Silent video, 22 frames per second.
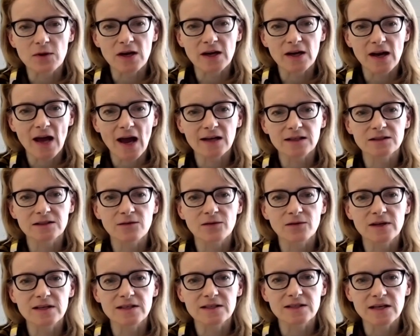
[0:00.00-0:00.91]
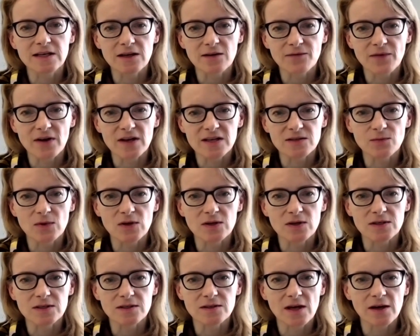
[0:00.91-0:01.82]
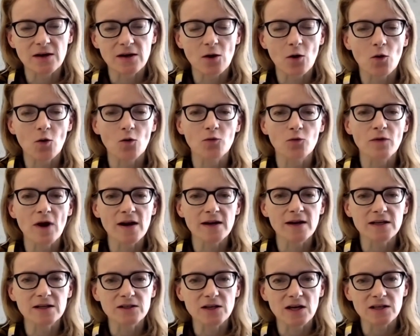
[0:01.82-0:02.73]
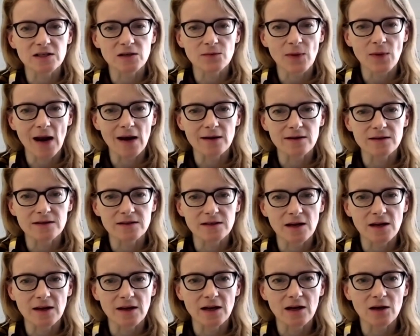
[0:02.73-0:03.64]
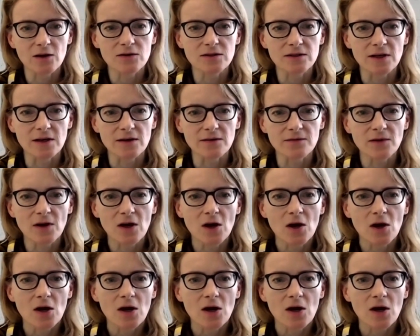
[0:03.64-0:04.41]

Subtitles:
we can actively seek investments that are already gender balanced and inclusive